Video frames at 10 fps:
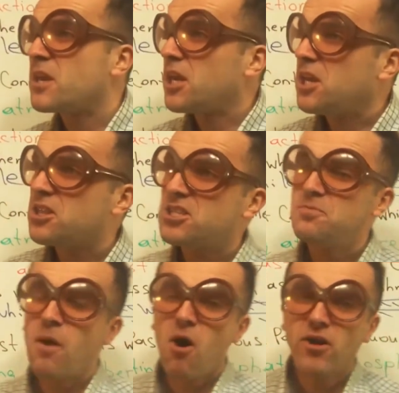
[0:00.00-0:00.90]
the
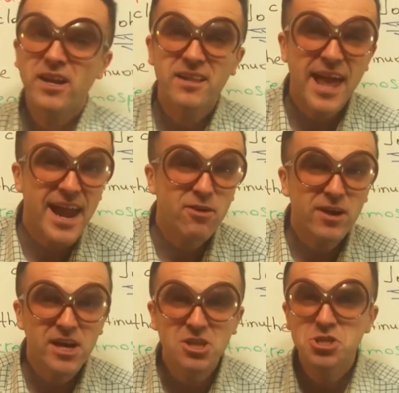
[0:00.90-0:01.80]
spoken
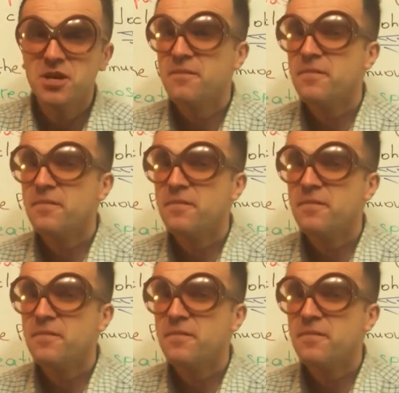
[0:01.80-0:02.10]
language,